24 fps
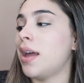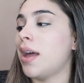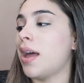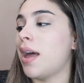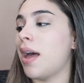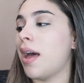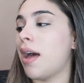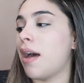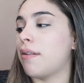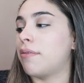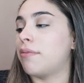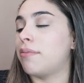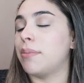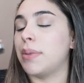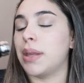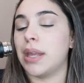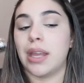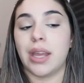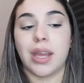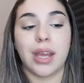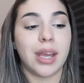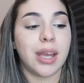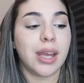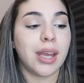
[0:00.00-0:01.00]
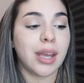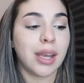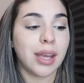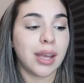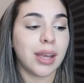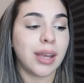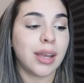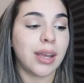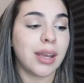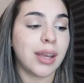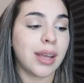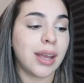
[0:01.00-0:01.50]
have me.
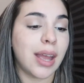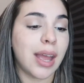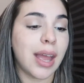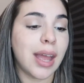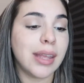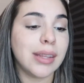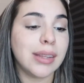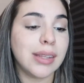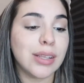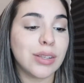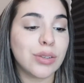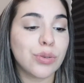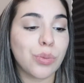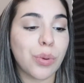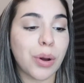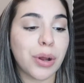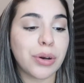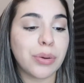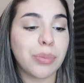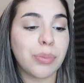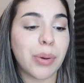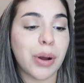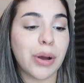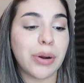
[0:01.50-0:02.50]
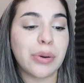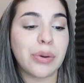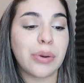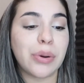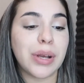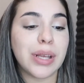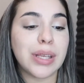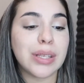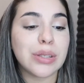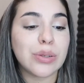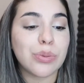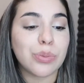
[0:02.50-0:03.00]
And this water bottle
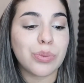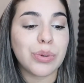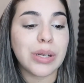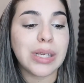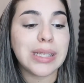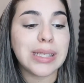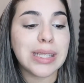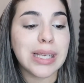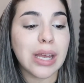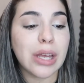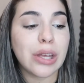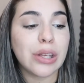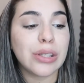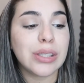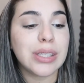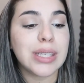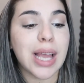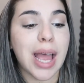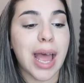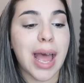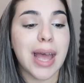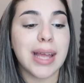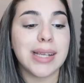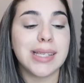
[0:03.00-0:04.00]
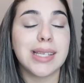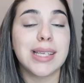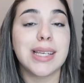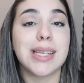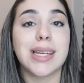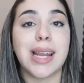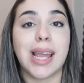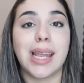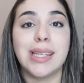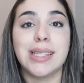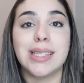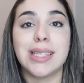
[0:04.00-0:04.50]
is retailed at
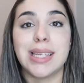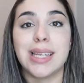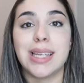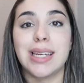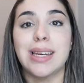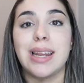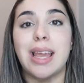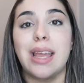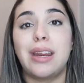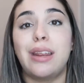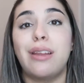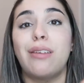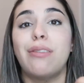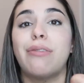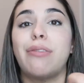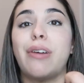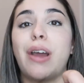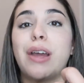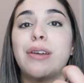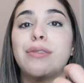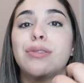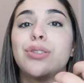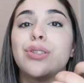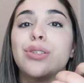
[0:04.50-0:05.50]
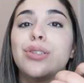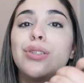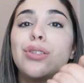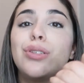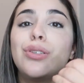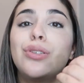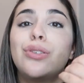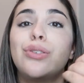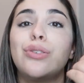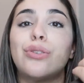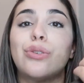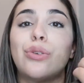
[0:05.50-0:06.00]
$19.95. So
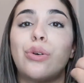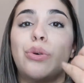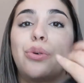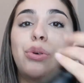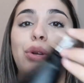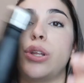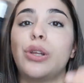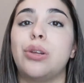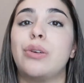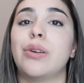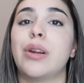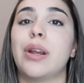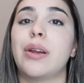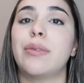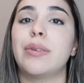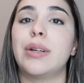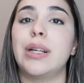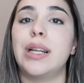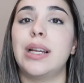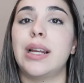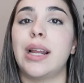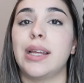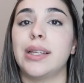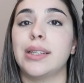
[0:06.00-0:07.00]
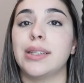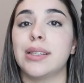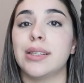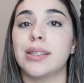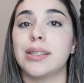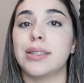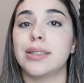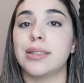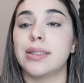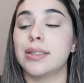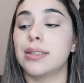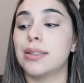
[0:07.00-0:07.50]
this is so cute. I really like
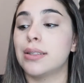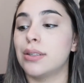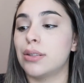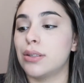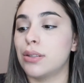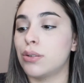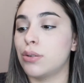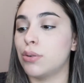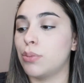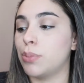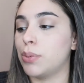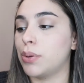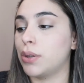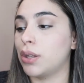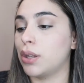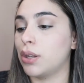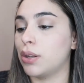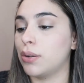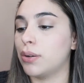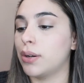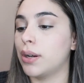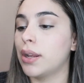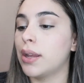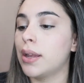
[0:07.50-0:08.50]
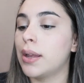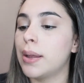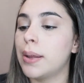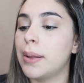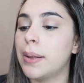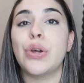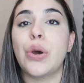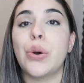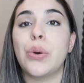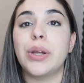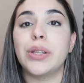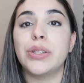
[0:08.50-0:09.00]
this. This is super cute.
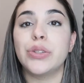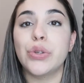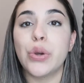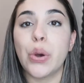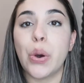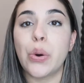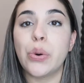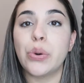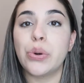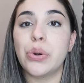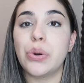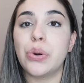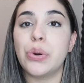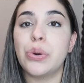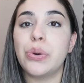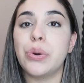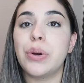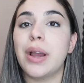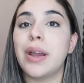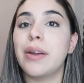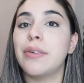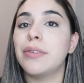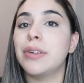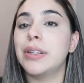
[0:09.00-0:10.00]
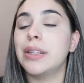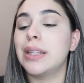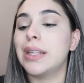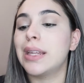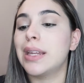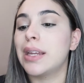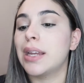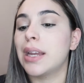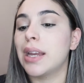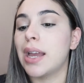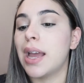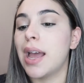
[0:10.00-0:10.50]
So in total,
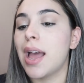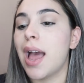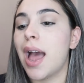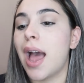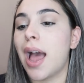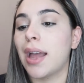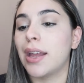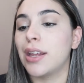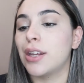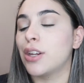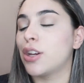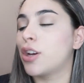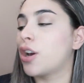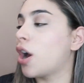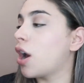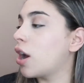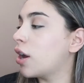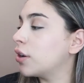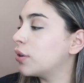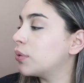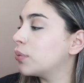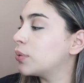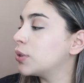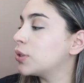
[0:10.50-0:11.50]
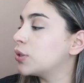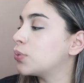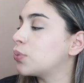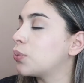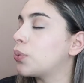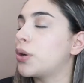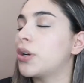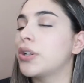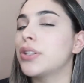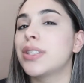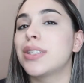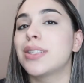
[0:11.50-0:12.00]
everything I got was
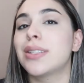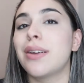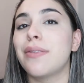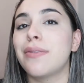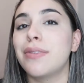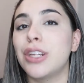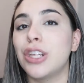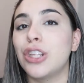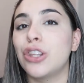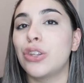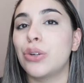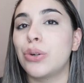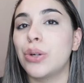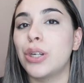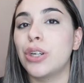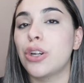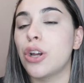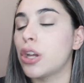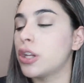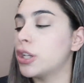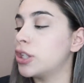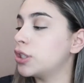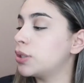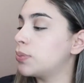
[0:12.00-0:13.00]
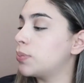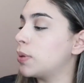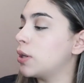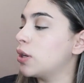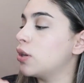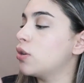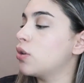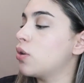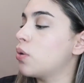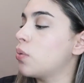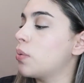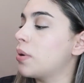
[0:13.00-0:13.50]
worth $73. But
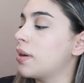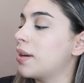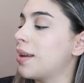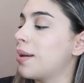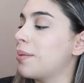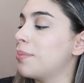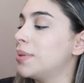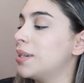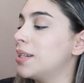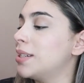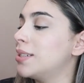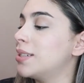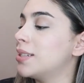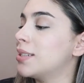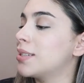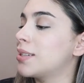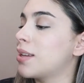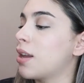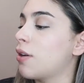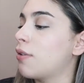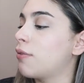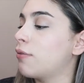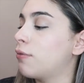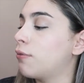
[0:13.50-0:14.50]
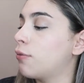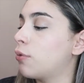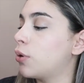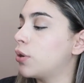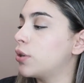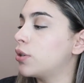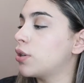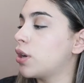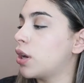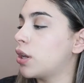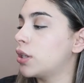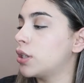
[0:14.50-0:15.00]
you know what? I'm gonna discount
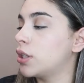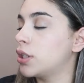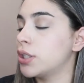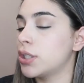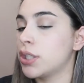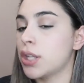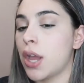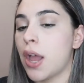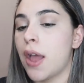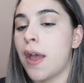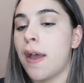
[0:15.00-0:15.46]
$4